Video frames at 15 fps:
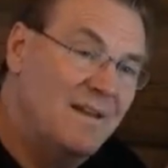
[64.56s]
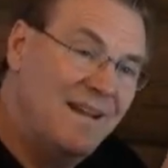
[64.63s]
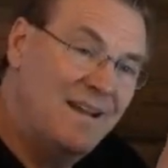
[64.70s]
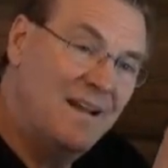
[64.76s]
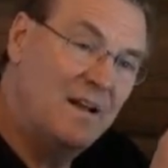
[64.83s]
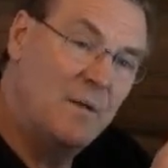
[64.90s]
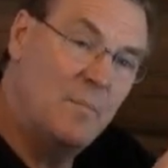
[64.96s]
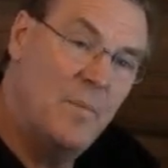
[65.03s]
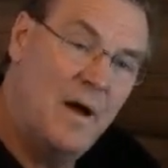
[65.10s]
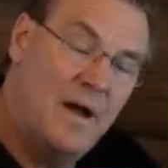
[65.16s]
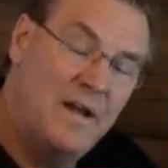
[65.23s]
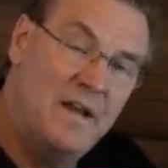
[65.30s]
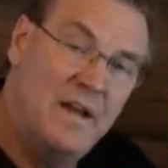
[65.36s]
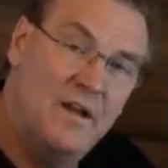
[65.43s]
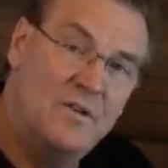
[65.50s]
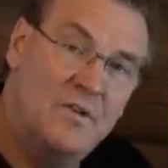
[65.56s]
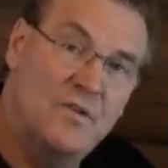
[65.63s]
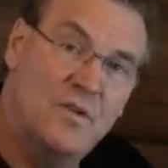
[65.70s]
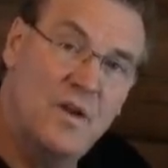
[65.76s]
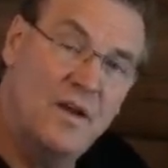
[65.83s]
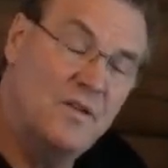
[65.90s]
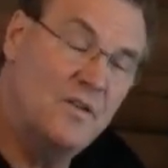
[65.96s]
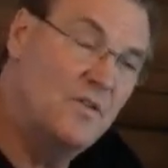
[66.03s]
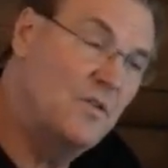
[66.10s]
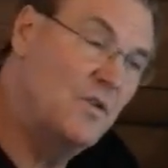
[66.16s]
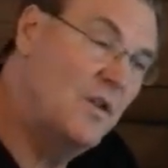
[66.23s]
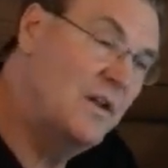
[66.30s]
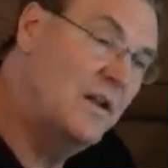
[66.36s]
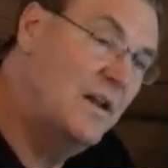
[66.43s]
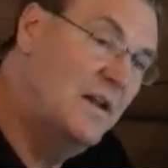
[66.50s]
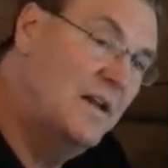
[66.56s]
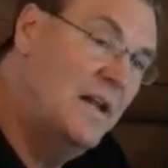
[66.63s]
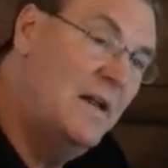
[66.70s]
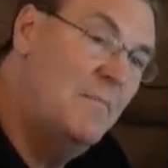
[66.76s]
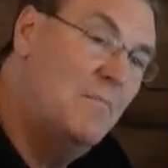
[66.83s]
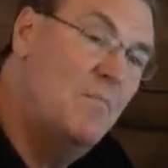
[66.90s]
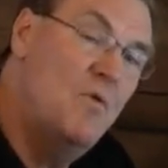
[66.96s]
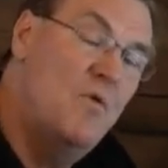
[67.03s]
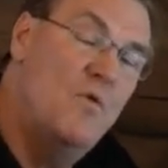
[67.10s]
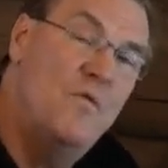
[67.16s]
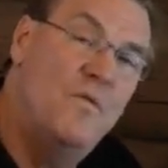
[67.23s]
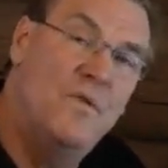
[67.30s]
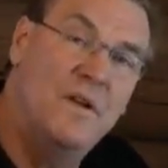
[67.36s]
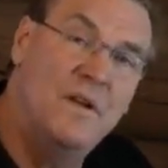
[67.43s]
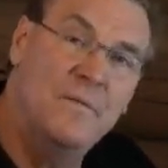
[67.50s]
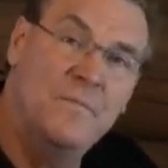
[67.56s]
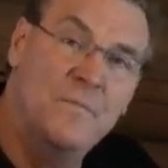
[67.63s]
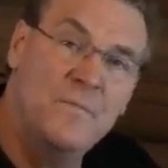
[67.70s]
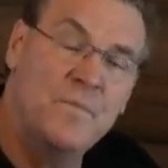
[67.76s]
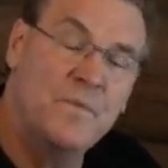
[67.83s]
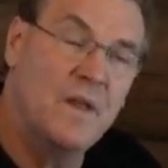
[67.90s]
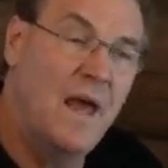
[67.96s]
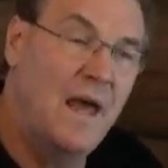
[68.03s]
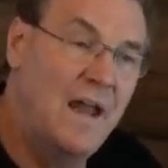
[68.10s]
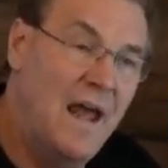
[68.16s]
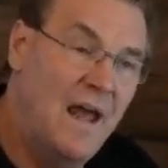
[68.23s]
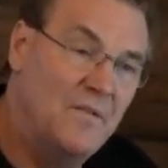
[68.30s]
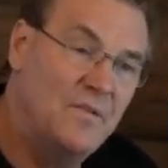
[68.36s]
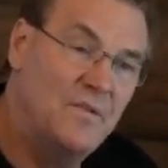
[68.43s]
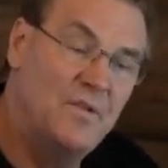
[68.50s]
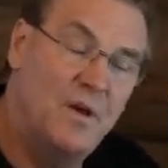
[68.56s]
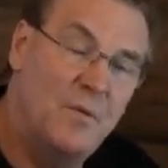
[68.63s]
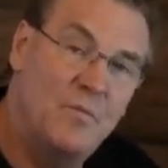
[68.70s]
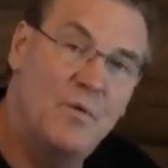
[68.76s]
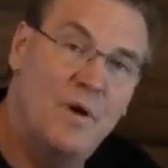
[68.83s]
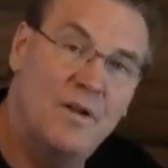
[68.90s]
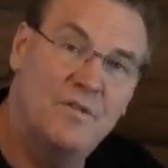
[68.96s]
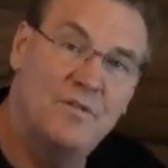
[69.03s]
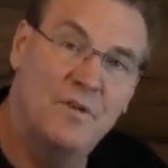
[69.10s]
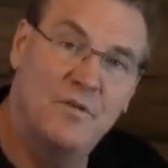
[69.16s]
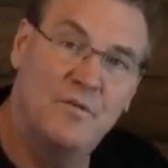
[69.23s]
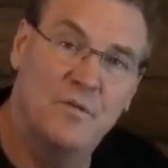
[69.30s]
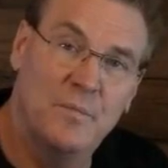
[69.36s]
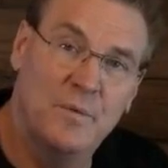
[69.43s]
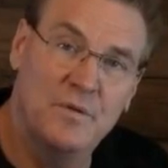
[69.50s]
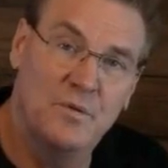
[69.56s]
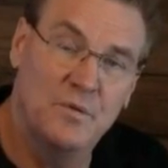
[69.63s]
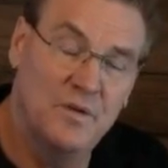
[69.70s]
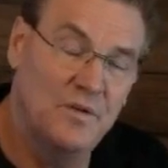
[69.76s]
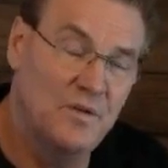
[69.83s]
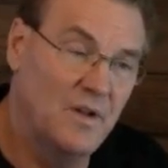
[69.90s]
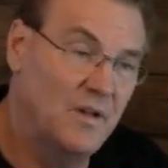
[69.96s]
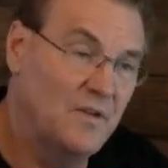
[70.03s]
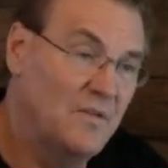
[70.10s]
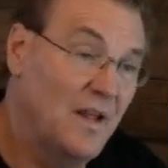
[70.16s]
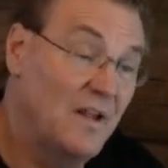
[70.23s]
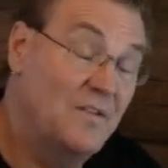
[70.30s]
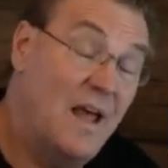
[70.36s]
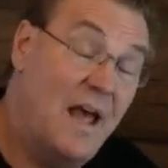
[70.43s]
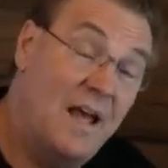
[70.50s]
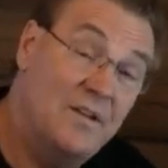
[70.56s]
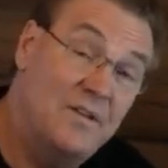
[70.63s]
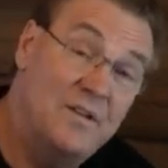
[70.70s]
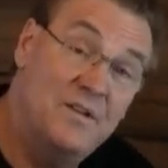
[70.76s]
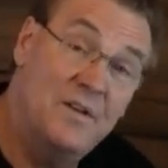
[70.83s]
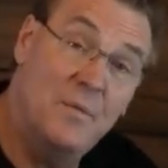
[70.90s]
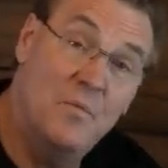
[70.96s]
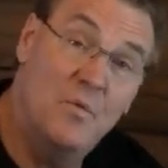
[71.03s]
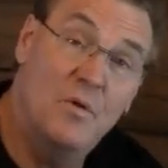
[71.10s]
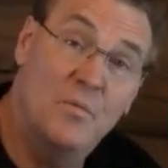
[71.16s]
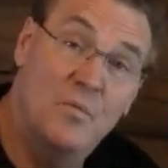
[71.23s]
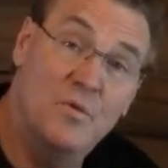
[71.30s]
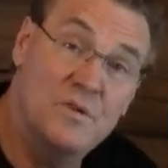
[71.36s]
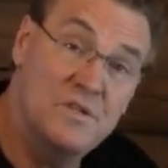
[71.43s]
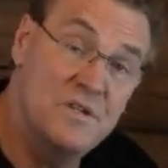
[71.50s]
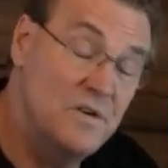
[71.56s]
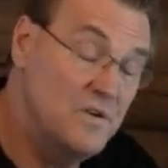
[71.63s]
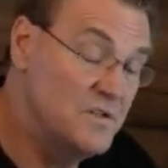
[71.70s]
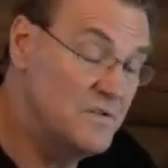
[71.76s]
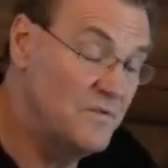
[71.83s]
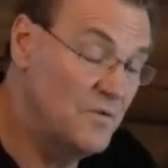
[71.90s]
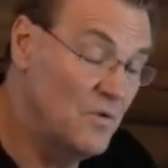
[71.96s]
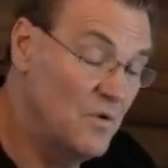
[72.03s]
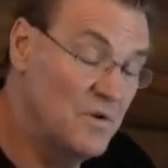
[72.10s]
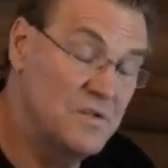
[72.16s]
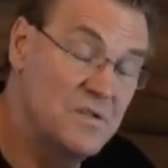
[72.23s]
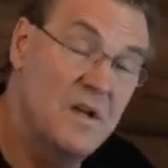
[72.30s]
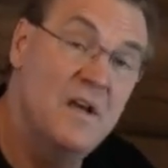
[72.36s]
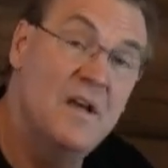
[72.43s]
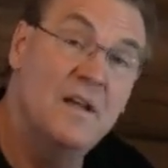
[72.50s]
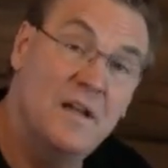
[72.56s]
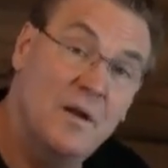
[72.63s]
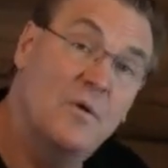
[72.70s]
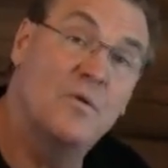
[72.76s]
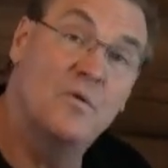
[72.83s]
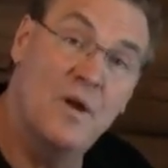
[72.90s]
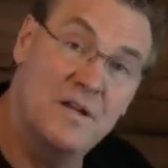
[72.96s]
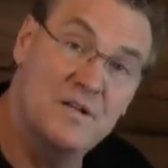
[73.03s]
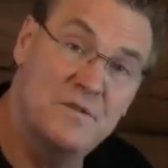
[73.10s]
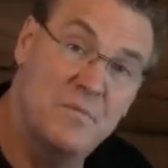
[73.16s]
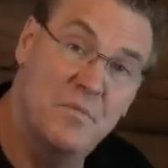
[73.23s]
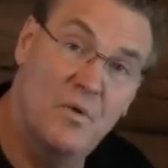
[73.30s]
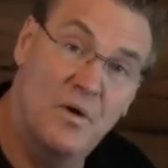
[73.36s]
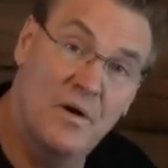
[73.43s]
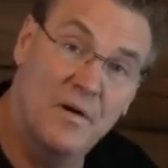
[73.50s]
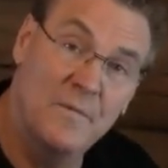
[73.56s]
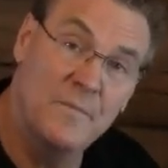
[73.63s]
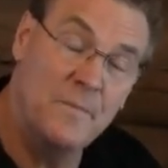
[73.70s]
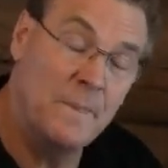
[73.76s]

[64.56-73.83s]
They can combine the exercises so they can keep moving and have some rest interval between sets. As athletes get more and more serious, of course, they will rest more.